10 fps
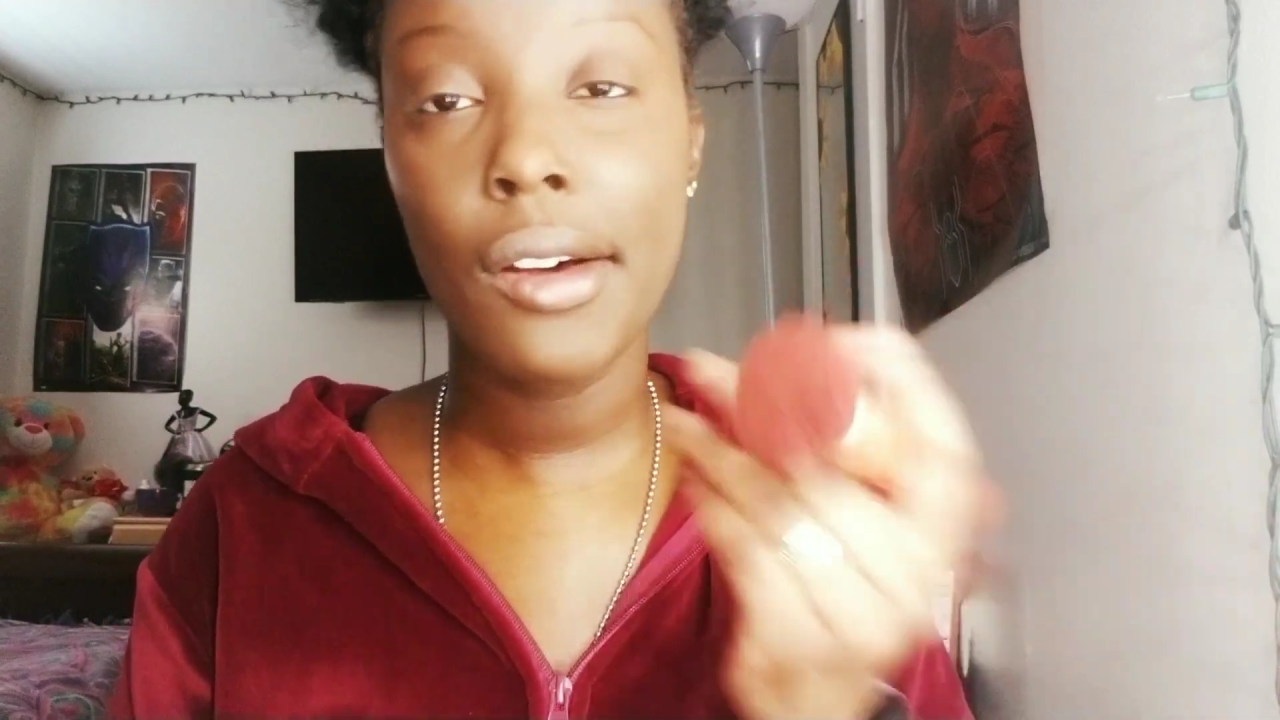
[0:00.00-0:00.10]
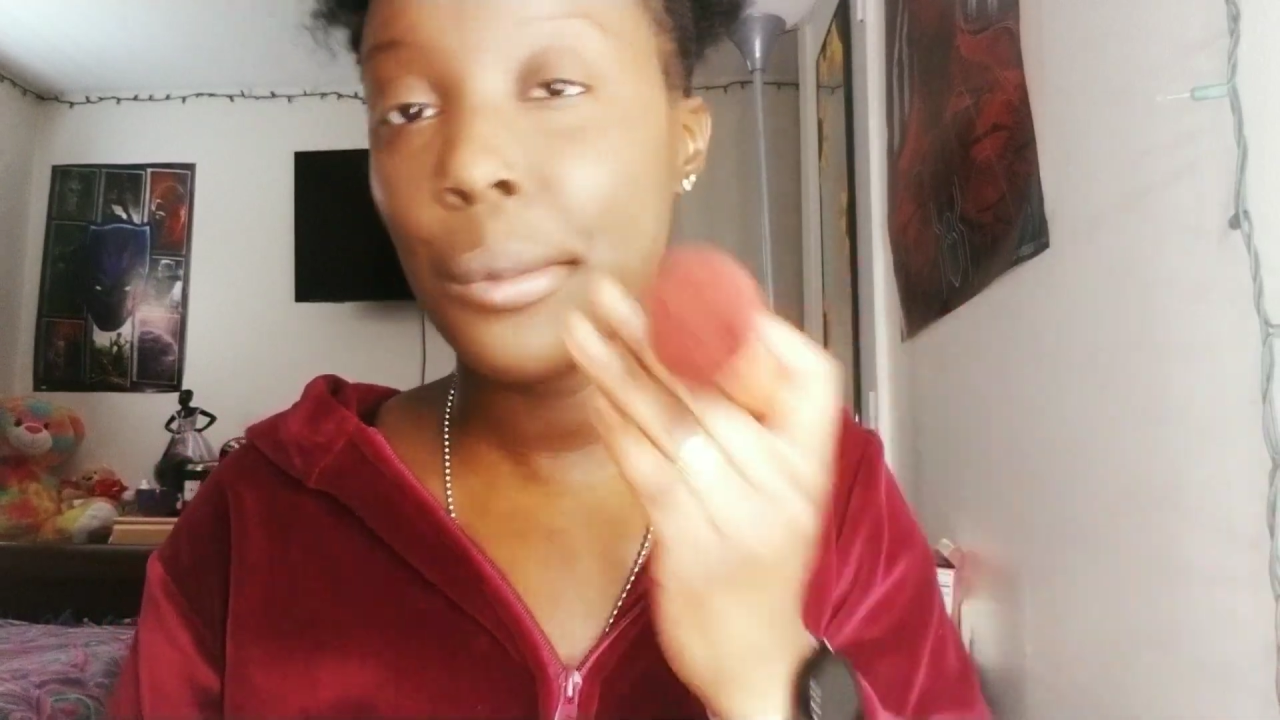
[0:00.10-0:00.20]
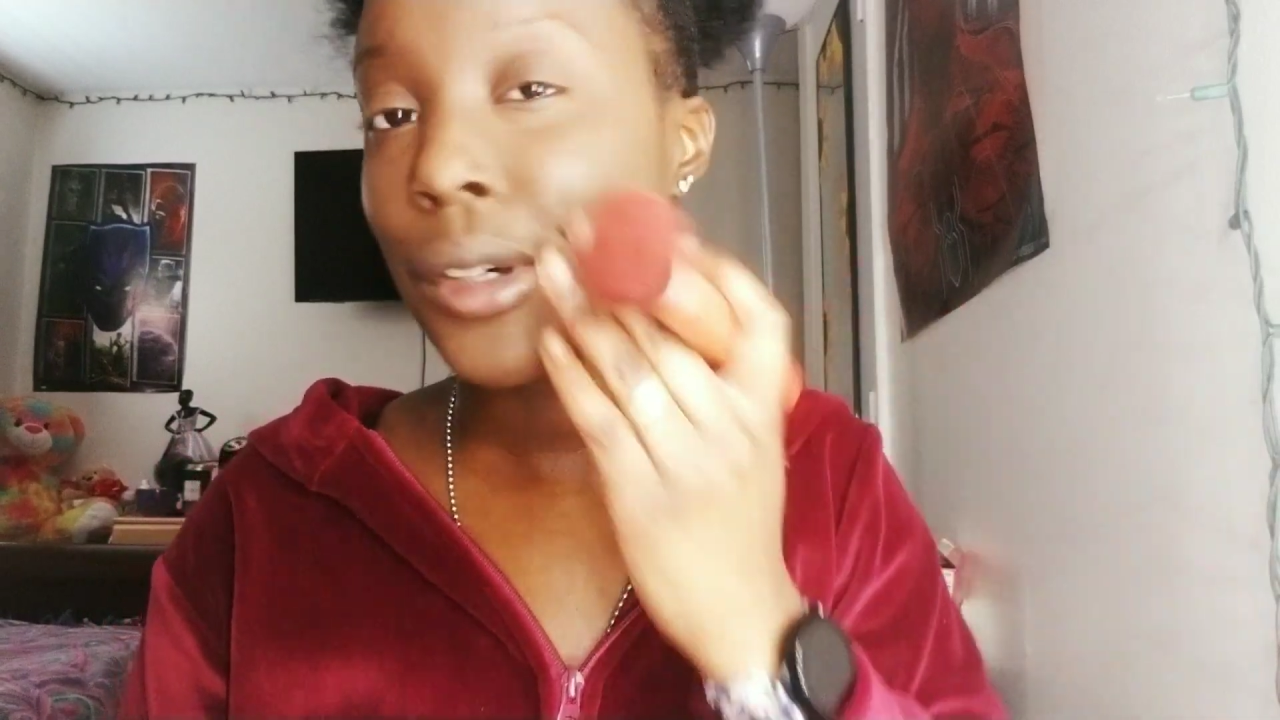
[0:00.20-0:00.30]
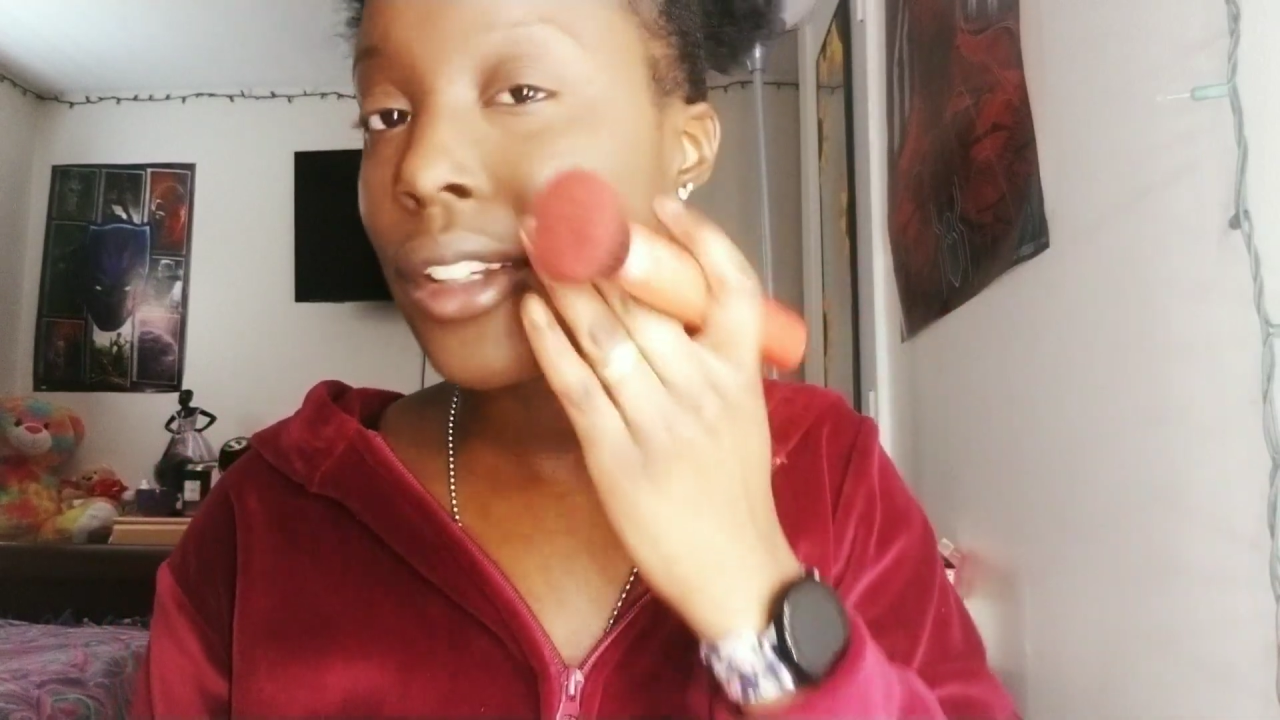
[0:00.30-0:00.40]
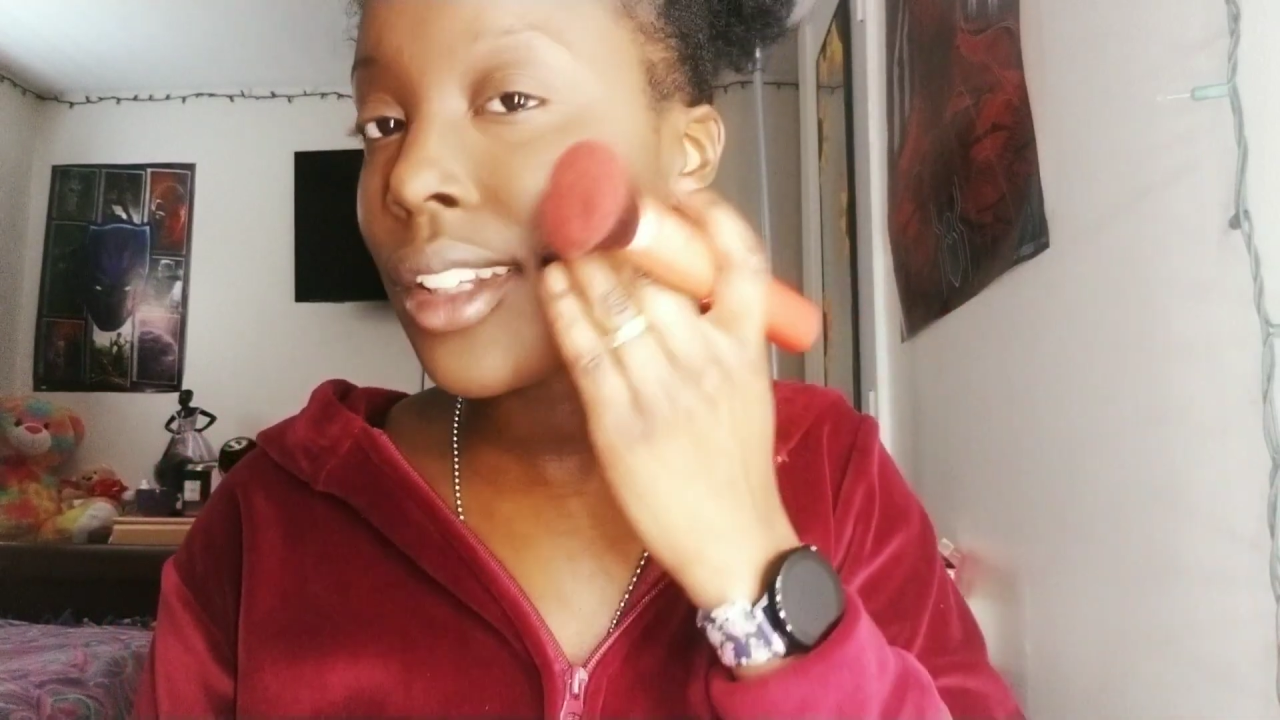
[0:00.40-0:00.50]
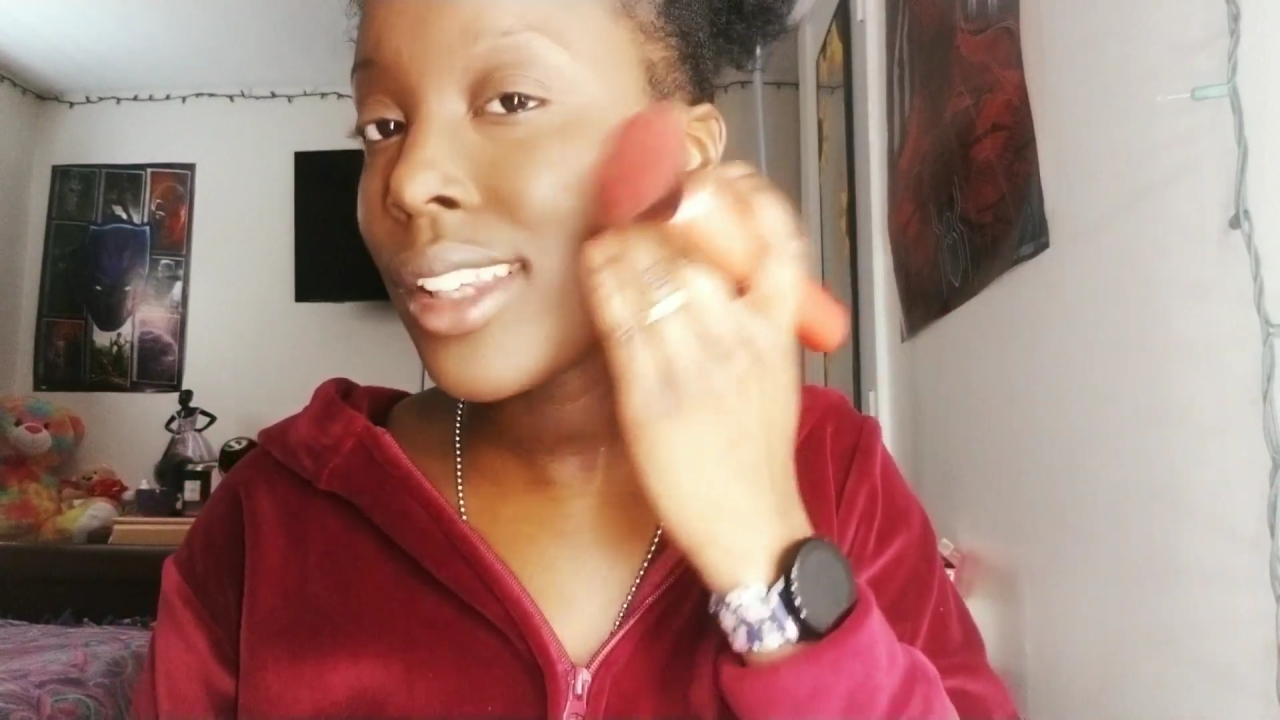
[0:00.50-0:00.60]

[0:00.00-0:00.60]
and put it in